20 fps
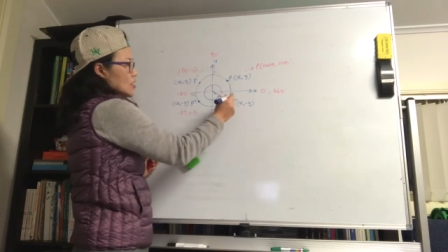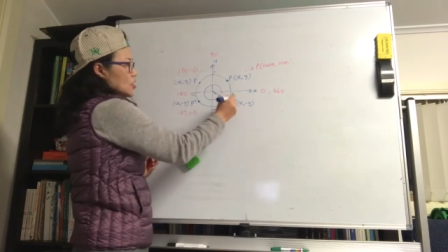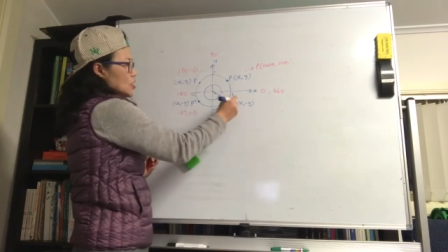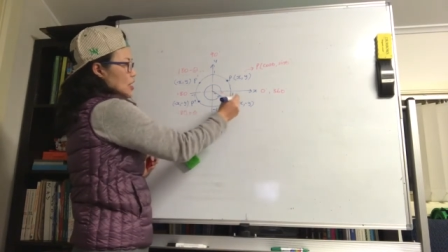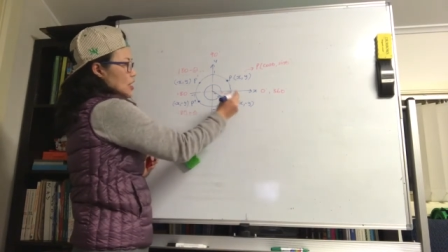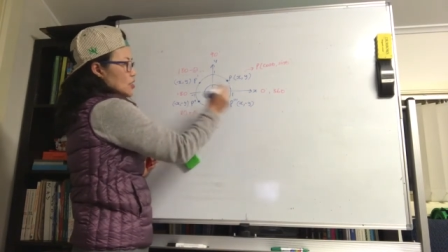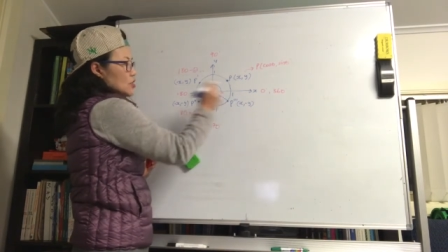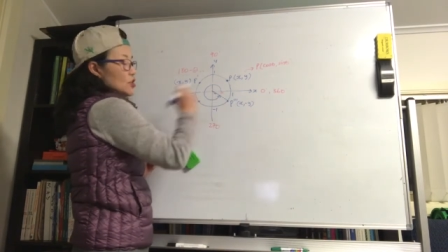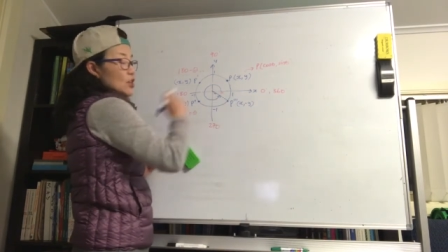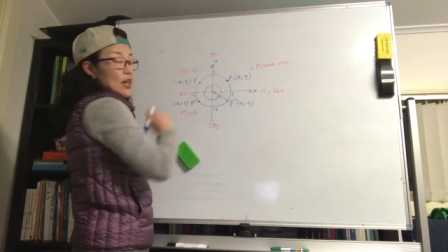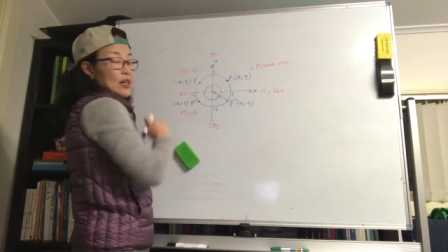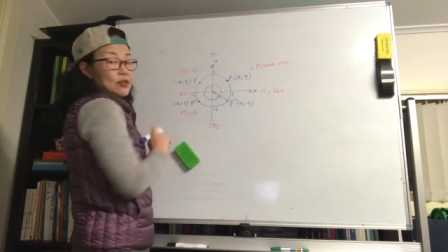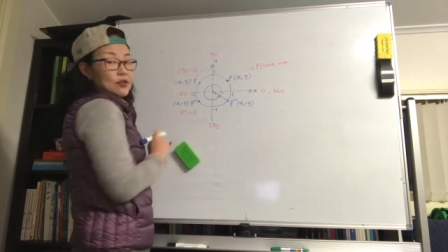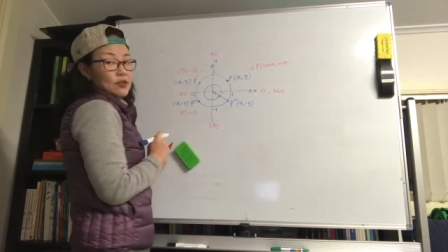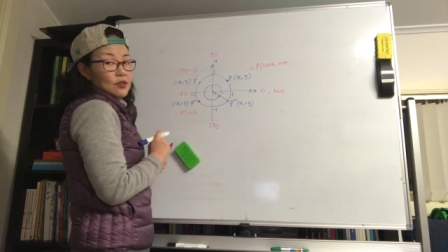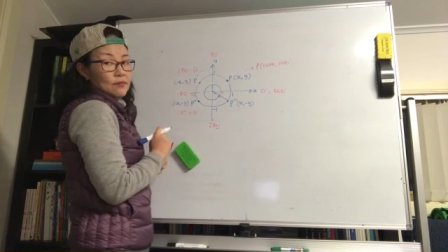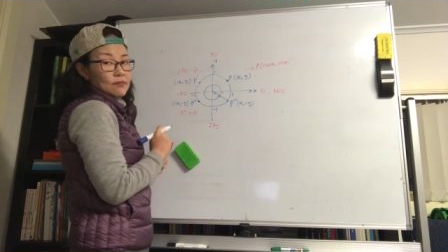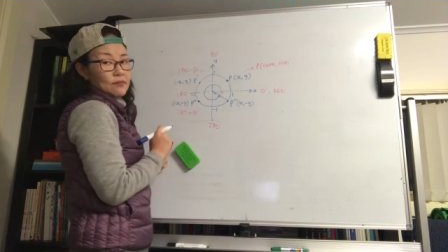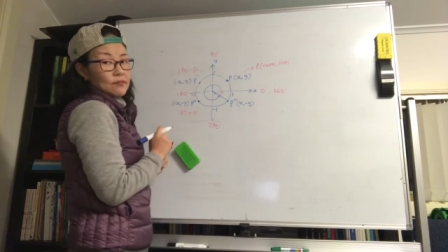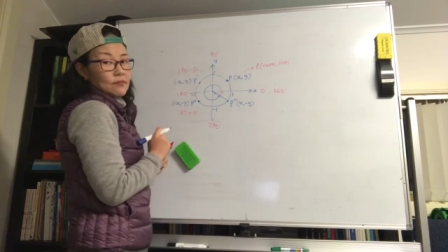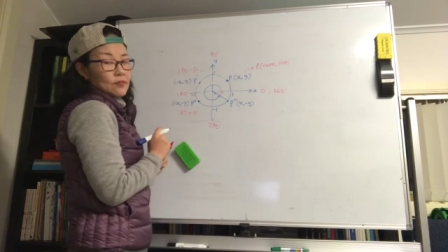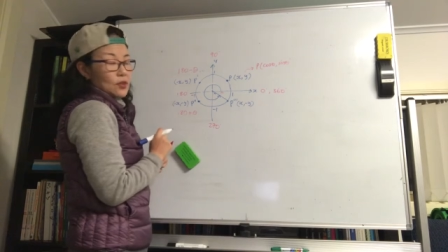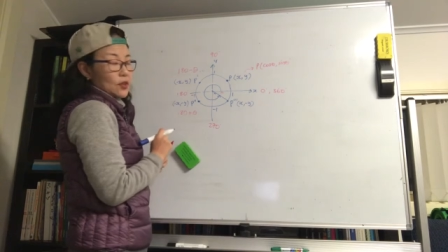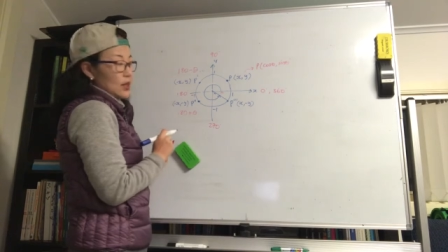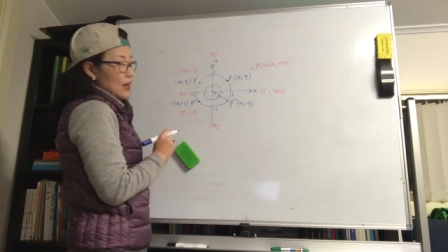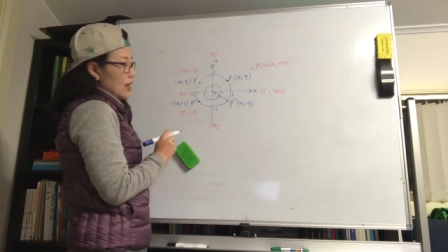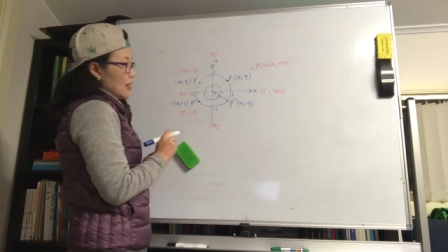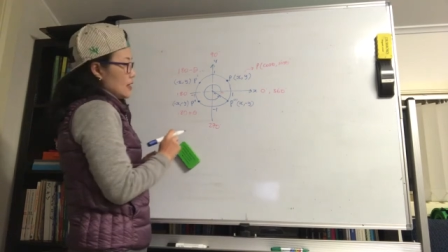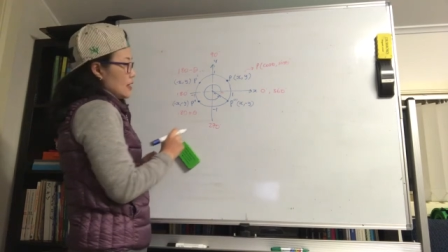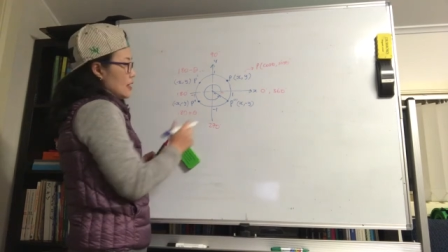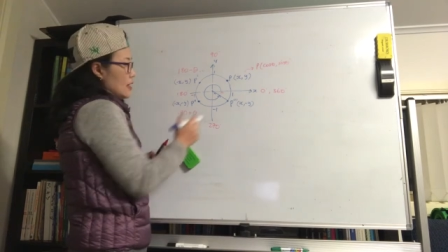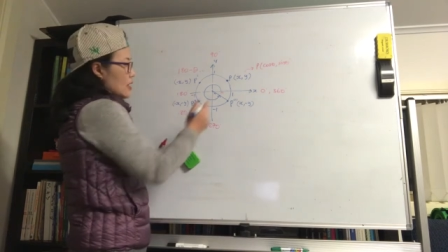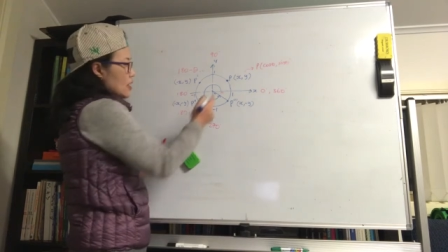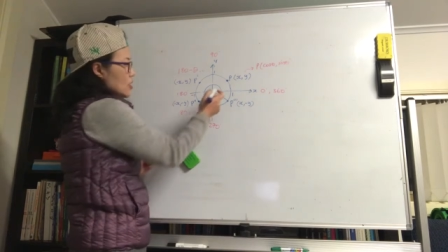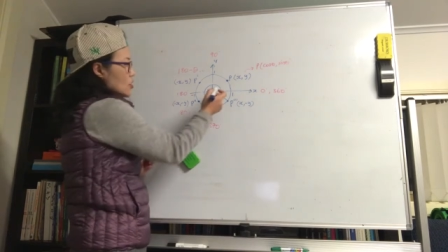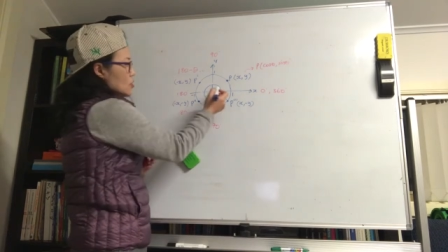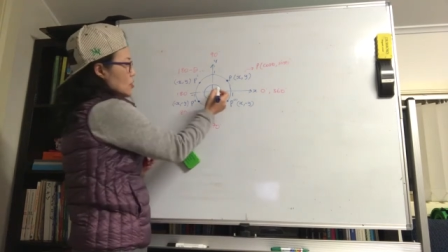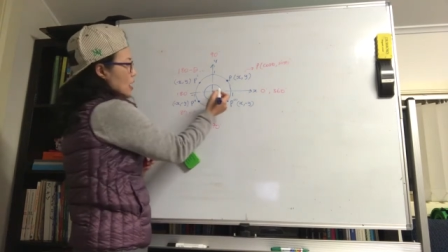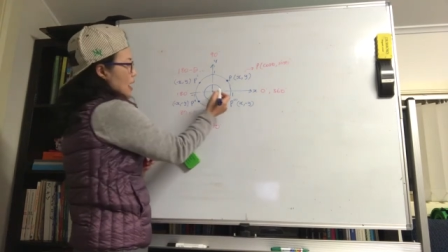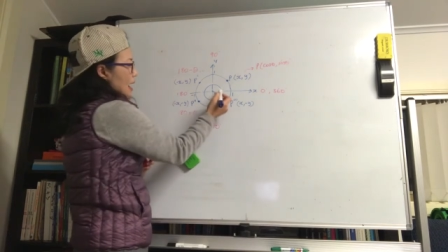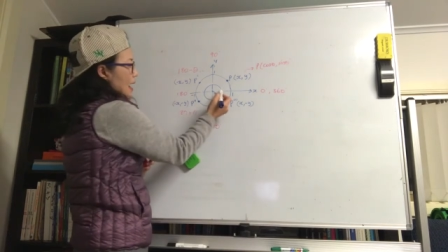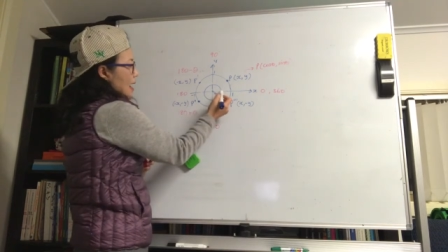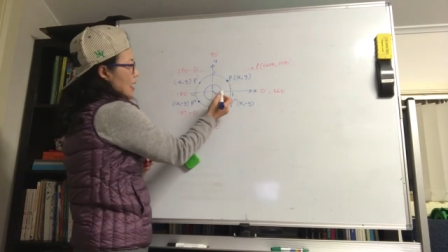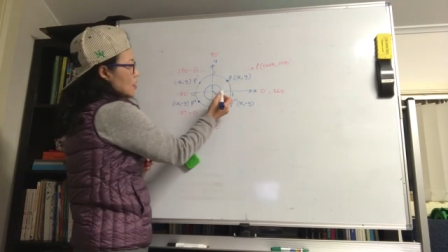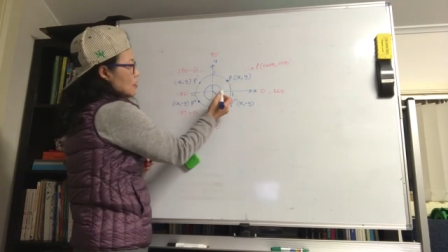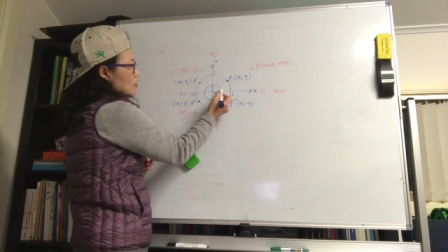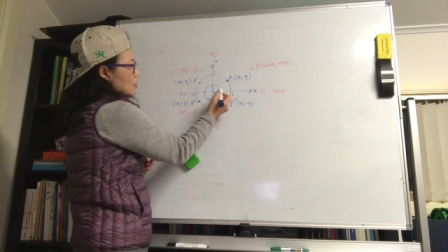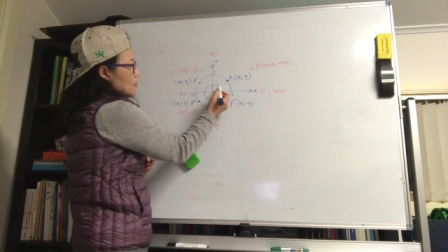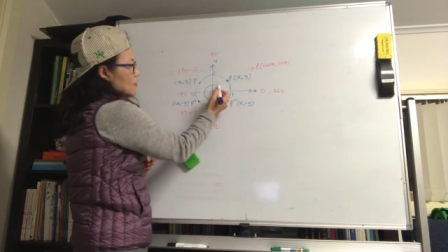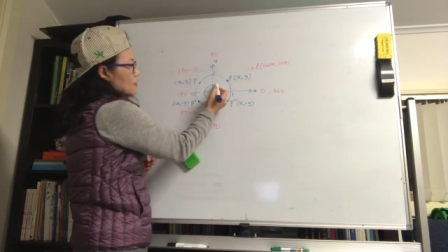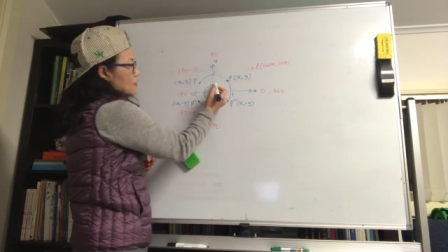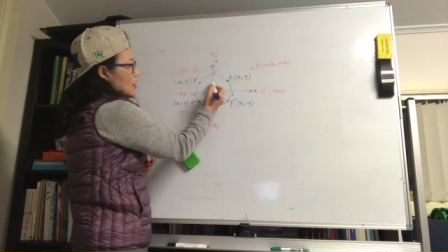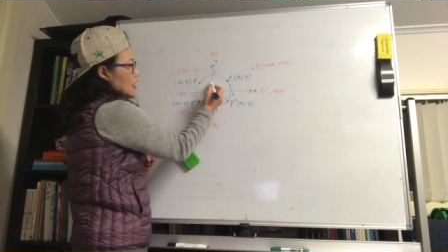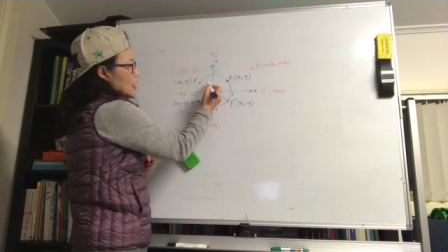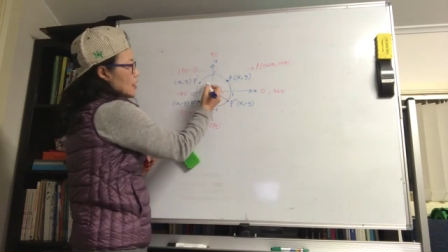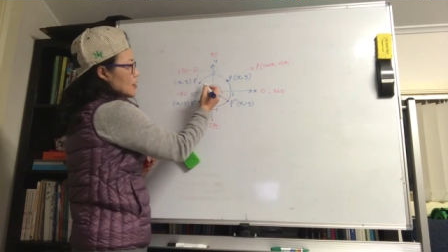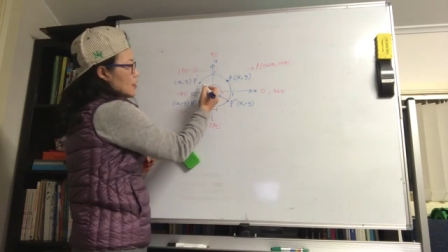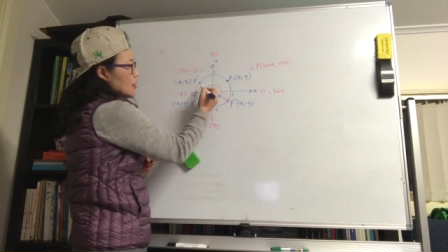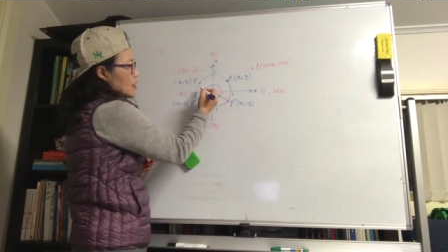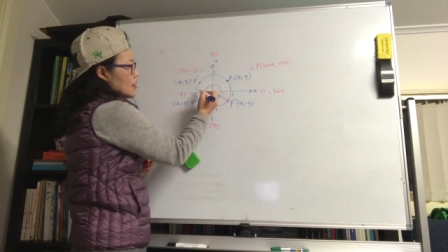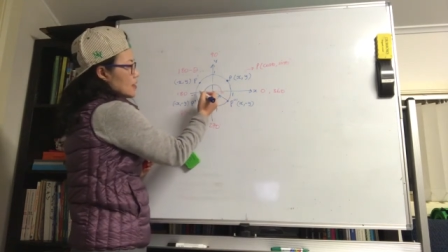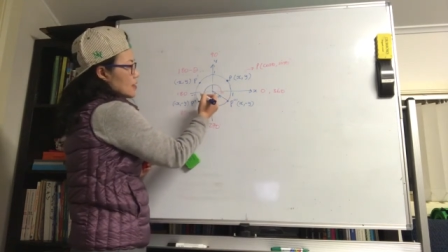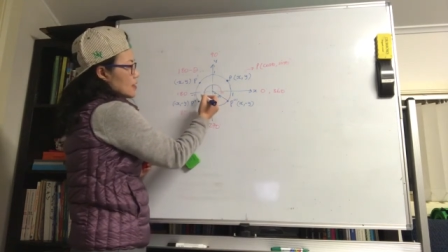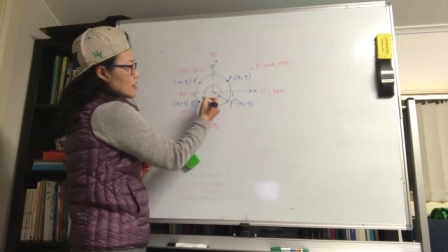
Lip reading: dash dash. Okay? So how do we find this